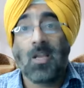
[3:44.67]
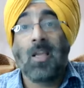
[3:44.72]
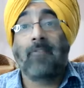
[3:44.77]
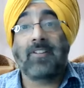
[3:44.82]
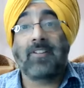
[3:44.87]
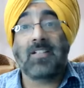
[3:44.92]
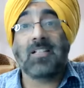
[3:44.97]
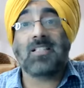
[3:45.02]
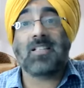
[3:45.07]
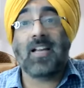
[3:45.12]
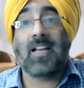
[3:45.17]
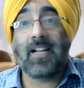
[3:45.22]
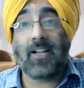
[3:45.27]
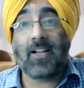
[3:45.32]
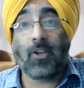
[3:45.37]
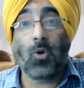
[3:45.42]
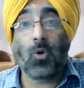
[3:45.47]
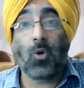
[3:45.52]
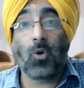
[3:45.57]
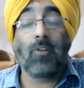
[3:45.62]
which
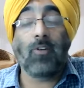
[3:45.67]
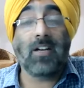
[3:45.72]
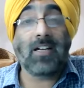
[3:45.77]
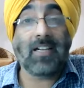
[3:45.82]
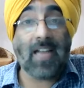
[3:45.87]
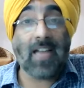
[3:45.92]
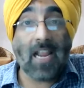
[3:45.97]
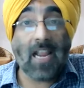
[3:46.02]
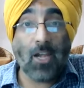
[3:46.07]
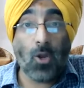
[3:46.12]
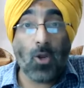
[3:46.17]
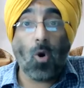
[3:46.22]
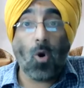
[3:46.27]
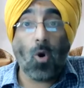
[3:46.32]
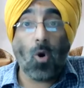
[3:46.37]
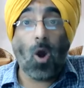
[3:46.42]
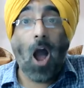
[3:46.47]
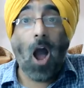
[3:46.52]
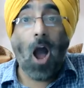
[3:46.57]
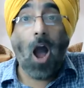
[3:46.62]
will tell you
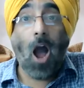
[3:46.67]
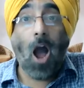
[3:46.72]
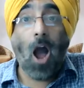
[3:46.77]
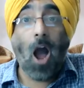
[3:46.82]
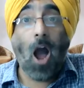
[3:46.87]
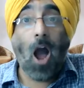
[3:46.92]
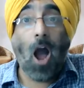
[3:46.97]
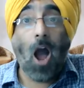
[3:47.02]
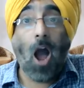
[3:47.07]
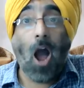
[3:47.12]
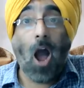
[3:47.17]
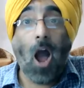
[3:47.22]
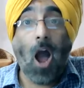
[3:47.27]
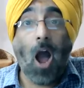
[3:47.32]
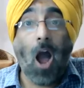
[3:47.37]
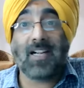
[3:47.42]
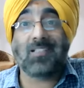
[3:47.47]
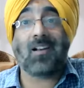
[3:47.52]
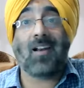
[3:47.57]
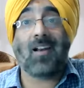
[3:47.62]
how to
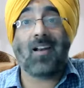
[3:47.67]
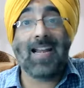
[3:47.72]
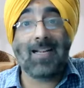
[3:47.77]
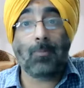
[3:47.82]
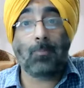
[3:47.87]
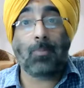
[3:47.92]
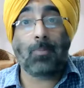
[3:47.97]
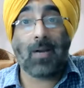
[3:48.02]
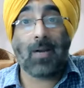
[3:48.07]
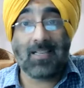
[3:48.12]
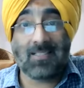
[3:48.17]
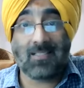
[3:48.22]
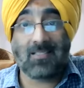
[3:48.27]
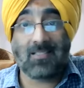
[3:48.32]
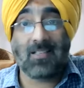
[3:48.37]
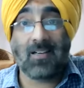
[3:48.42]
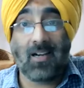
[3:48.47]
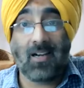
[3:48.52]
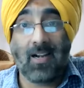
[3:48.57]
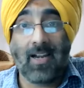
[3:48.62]
set the right prices
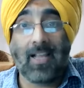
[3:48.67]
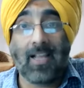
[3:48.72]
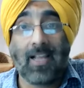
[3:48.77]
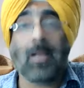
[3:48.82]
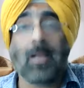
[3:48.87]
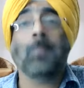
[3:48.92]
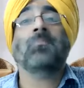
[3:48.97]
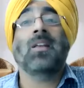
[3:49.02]
in clinic.